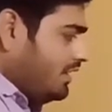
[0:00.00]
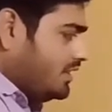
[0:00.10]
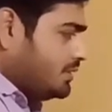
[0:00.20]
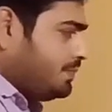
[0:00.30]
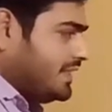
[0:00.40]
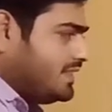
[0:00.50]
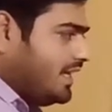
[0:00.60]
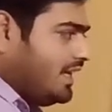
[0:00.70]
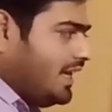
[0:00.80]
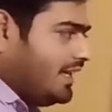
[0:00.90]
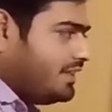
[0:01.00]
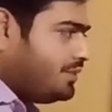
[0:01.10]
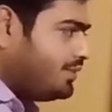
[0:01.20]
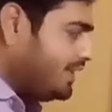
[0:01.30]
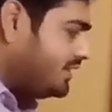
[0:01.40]
special length
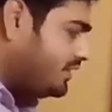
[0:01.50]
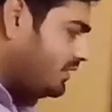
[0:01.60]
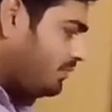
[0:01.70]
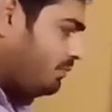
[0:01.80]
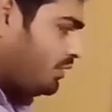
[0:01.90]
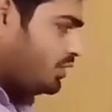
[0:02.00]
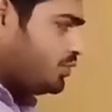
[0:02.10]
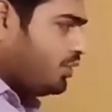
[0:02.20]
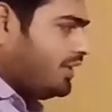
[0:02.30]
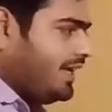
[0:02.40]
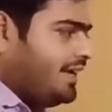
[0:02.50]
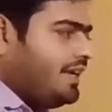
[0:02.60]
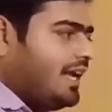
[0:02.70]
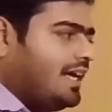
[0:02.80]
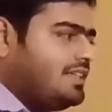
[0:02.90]
units for short
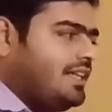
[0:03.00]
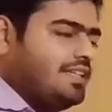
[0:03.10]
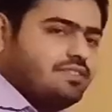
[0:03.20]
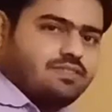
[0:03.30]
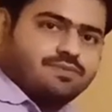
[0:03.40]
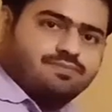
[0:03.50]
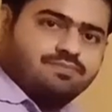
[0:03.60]
and large lengths.